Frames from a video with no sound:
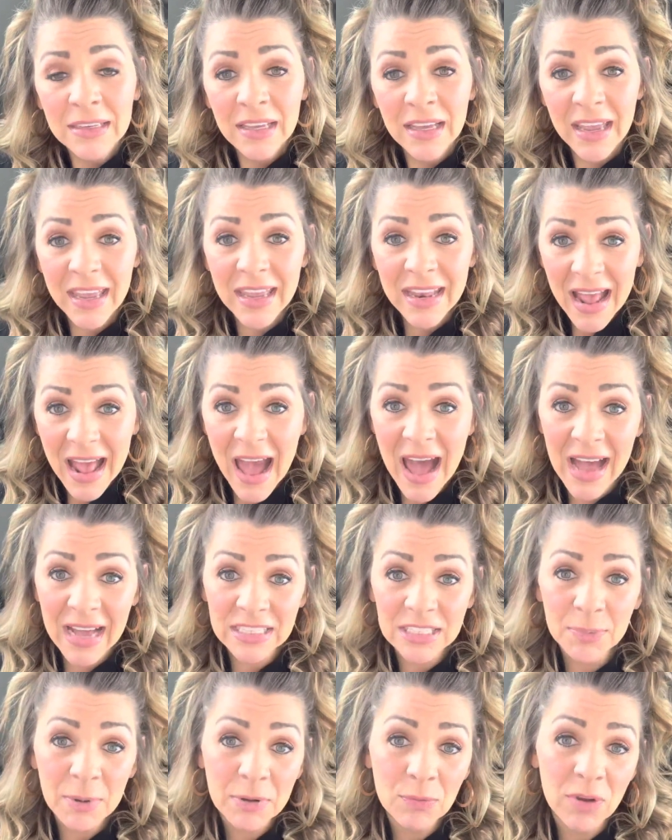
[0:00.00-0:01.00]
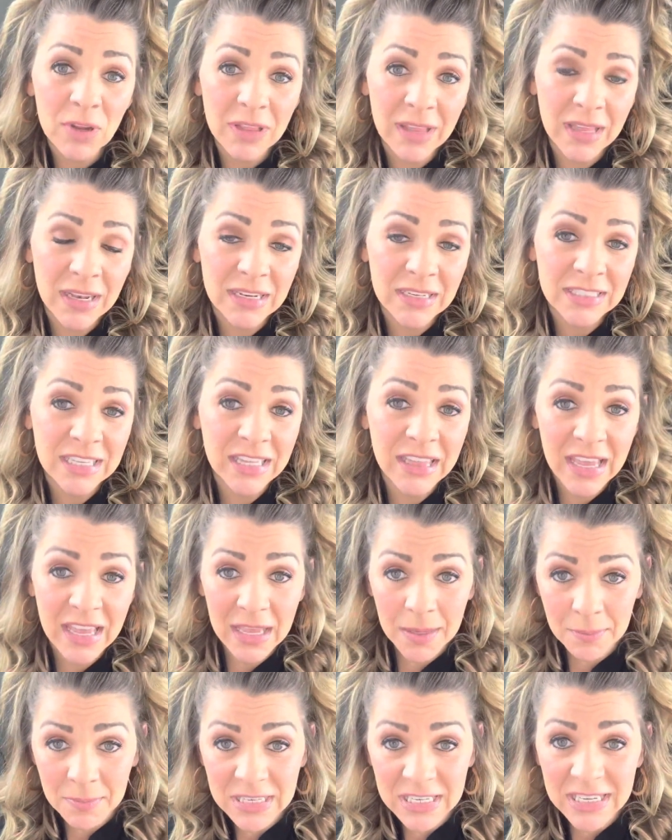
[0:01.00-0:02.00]
It has been related to the
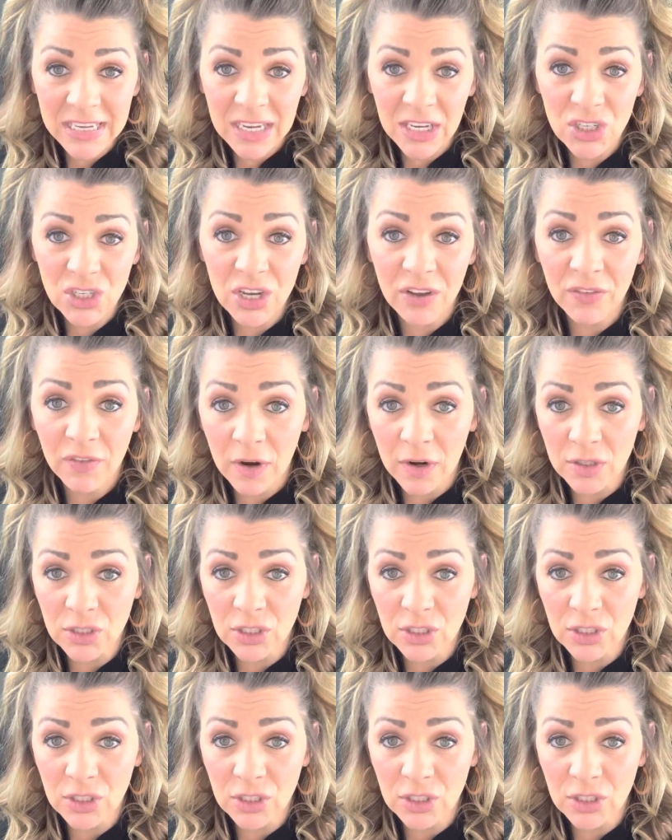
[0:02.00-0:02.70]
MTHFR